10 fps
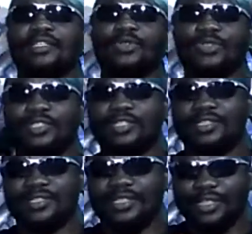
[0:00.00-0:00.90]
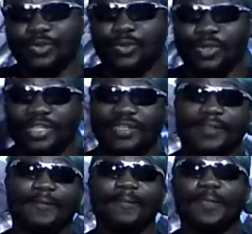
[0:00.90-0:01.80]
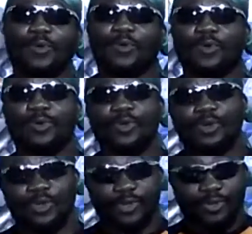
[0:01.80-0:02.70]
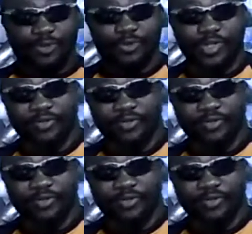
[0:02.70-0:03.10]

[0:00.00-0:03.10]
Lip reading: to this week, read